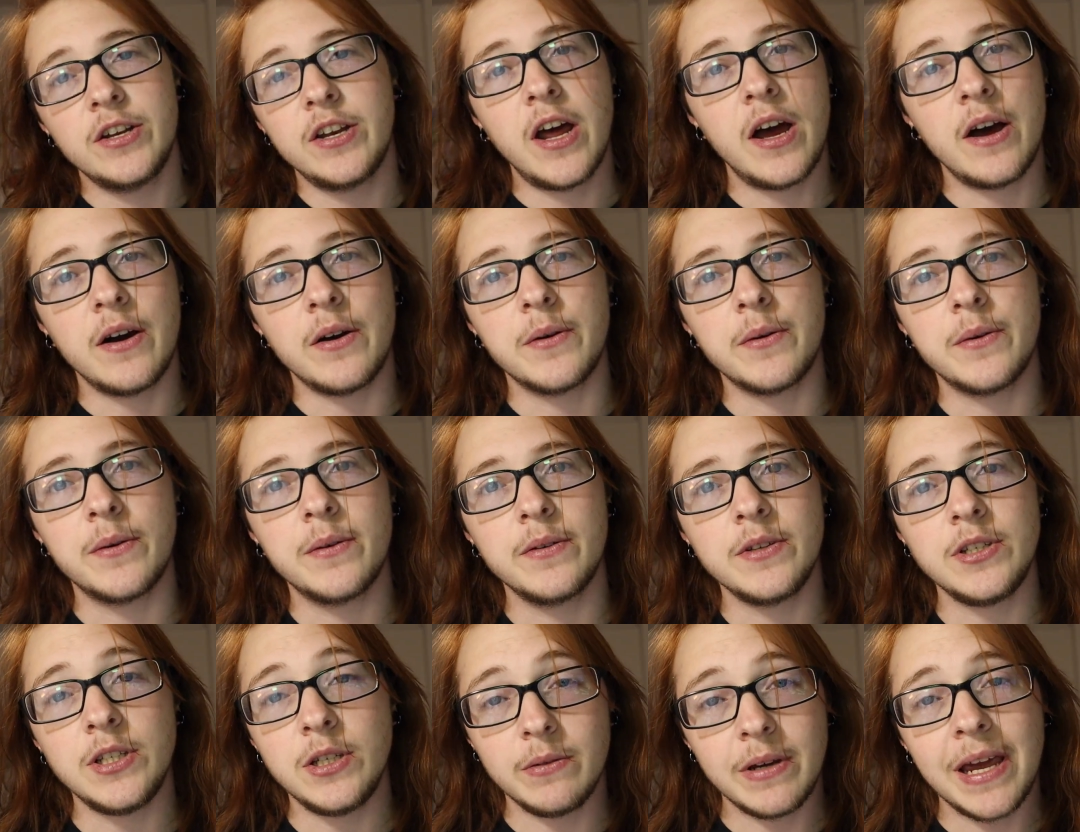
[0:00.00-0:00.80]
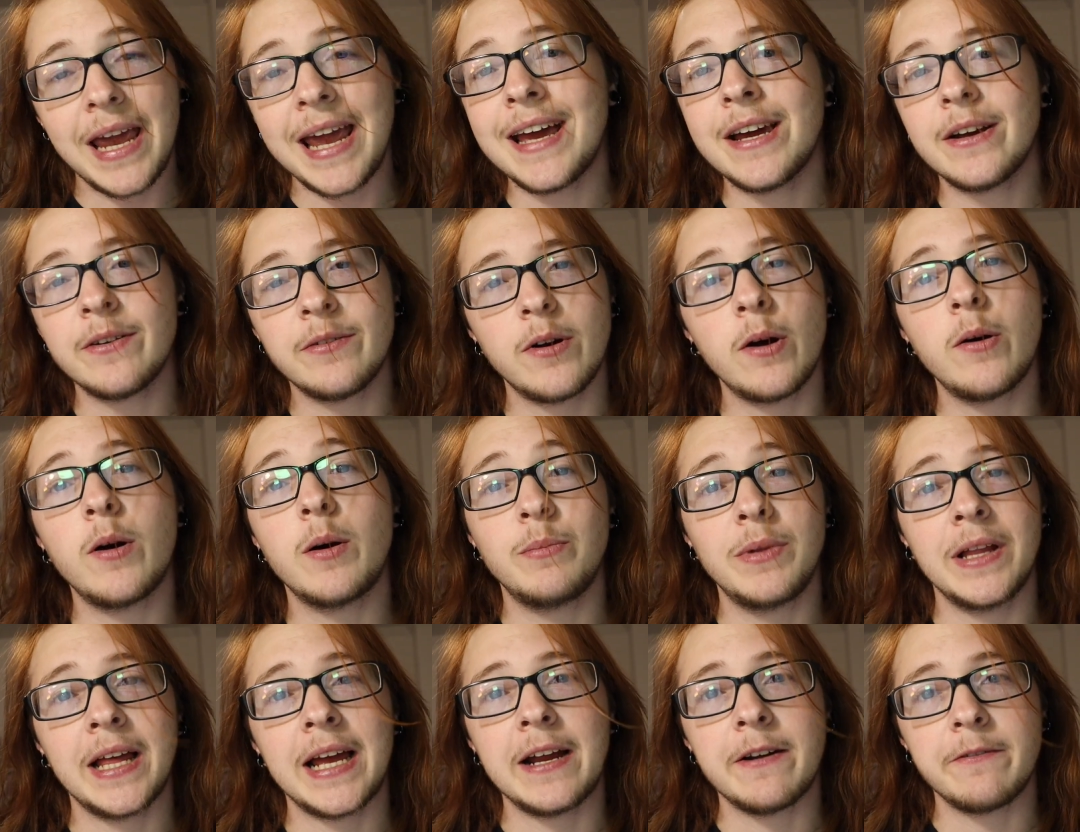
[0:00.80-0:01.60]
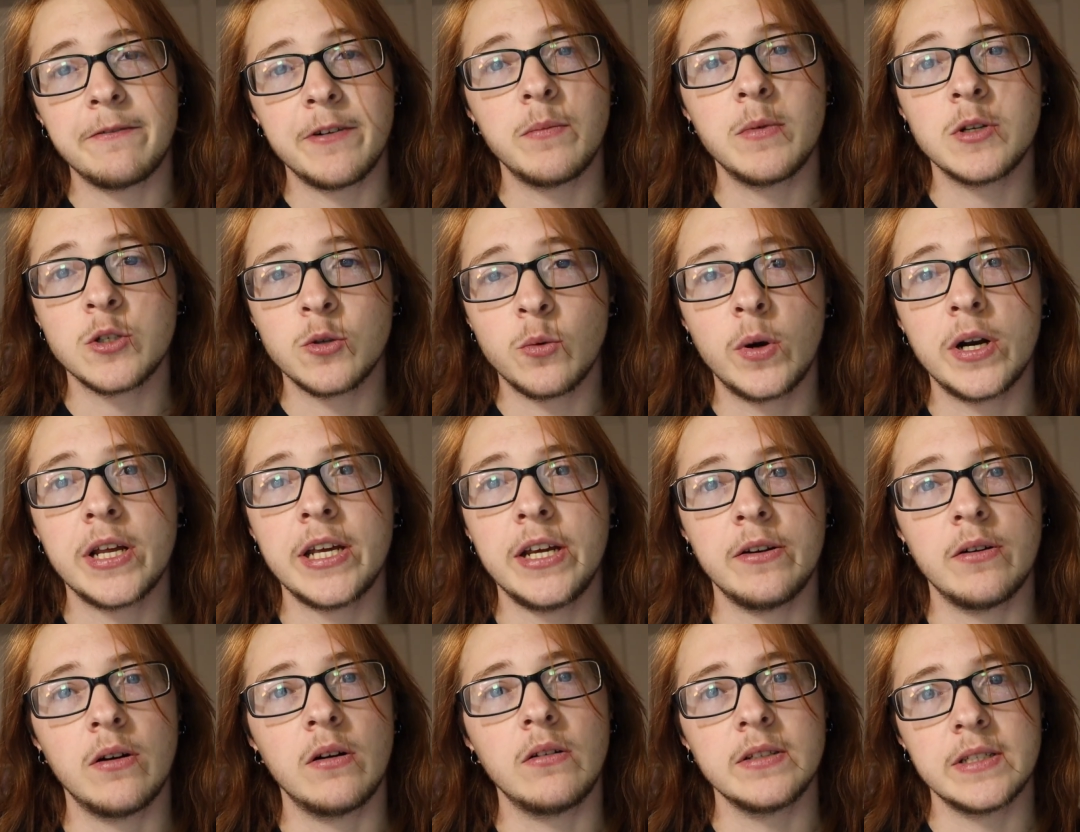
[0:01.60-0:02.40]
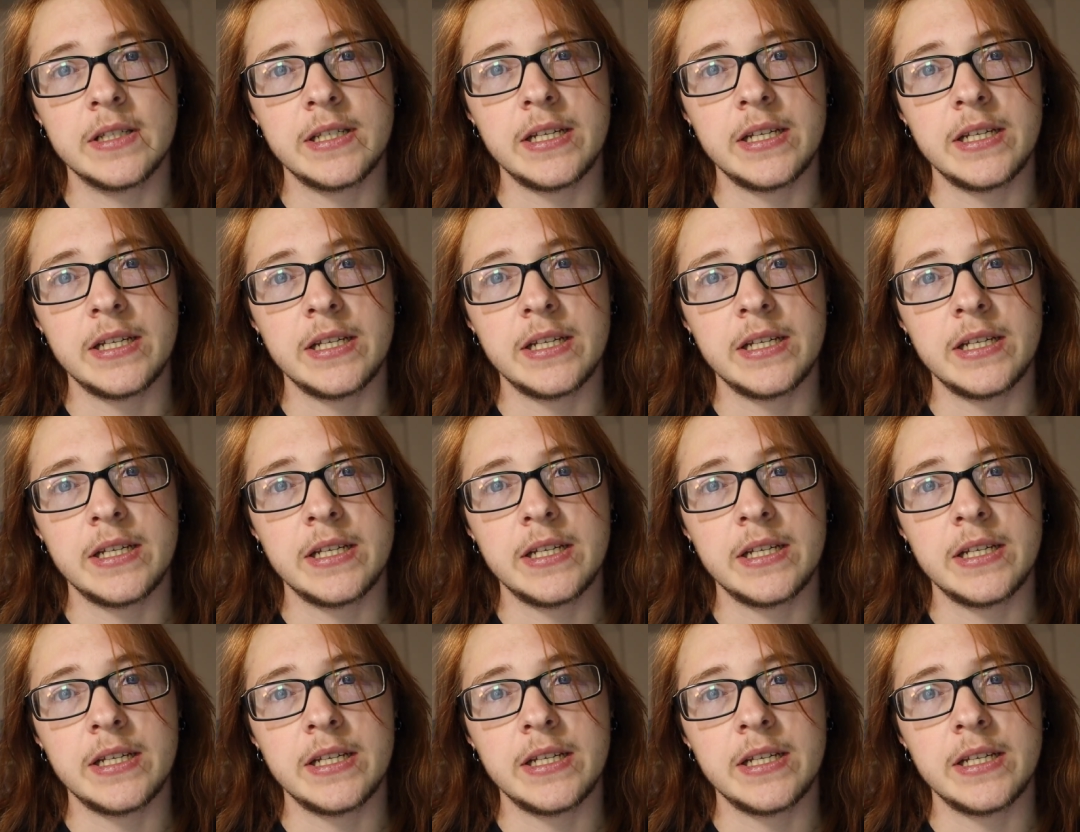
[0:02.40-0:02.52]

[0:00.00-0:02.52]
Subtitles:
No, you can't grow a plant from a 20-year-old